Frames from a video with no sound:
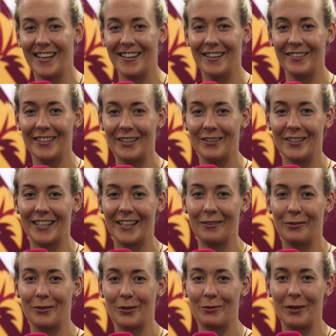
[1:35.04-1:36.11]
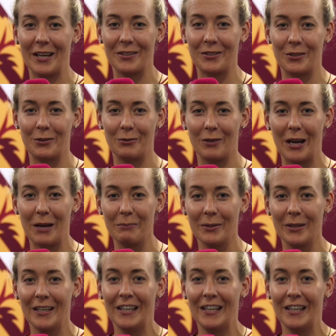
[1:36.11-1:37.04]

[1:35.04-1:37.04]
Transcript: Arnell here again for the round two wrap.